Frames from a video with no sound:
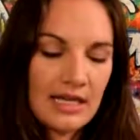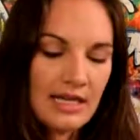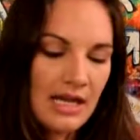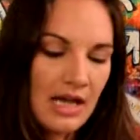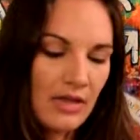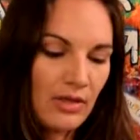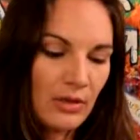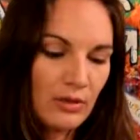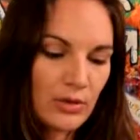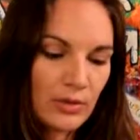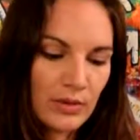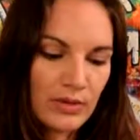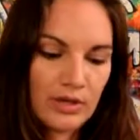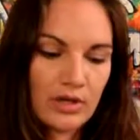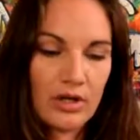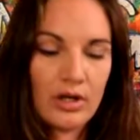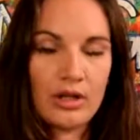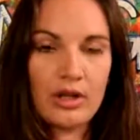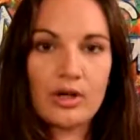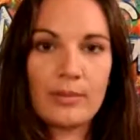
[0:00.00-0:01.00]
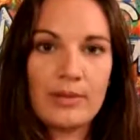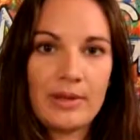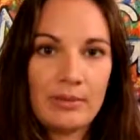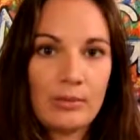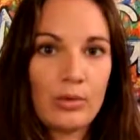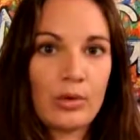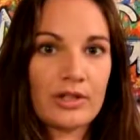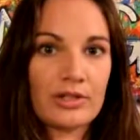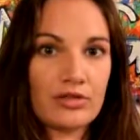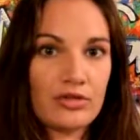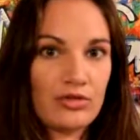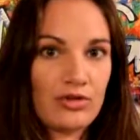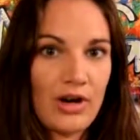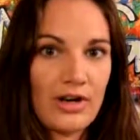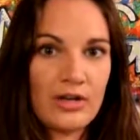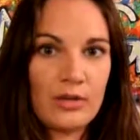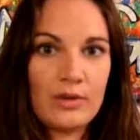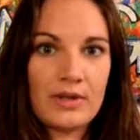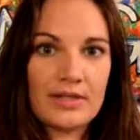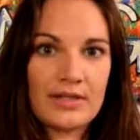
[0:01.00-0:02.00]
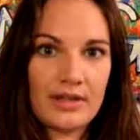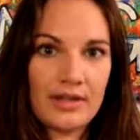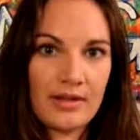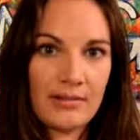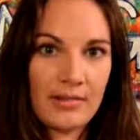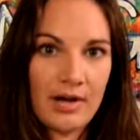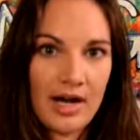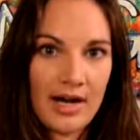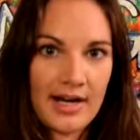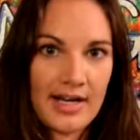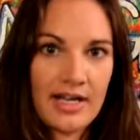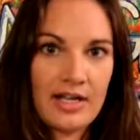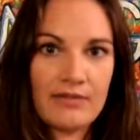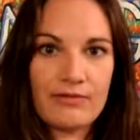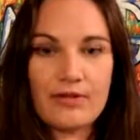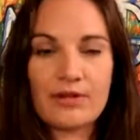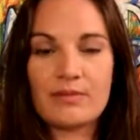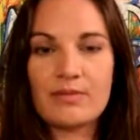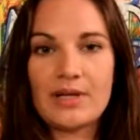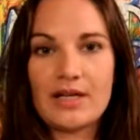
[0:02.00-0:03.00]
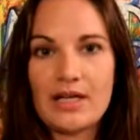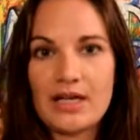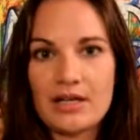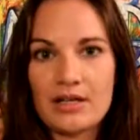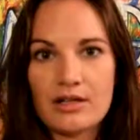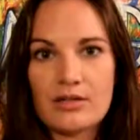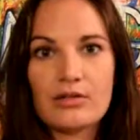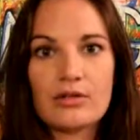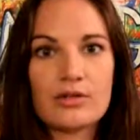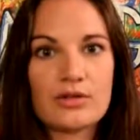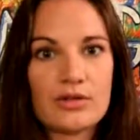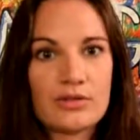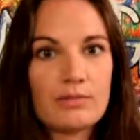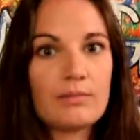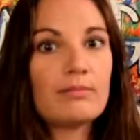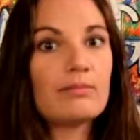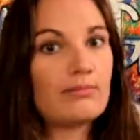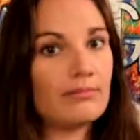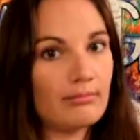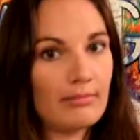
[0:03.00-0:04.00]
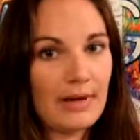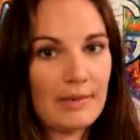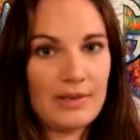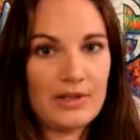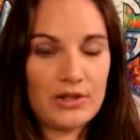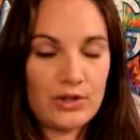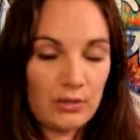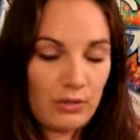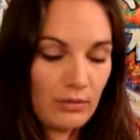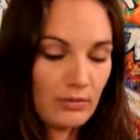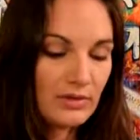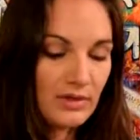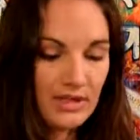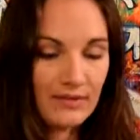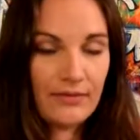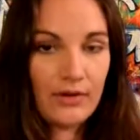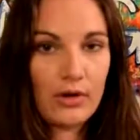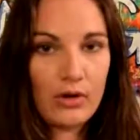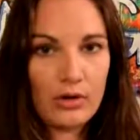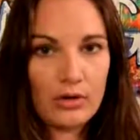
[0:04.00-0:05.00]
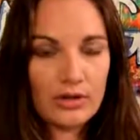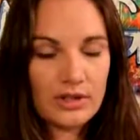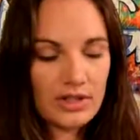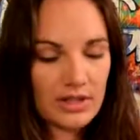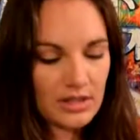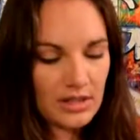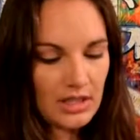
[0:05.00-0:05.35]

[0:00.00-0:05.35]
and those ones are a little bit more strenuous on the body, and for a beginner those might be too difficult.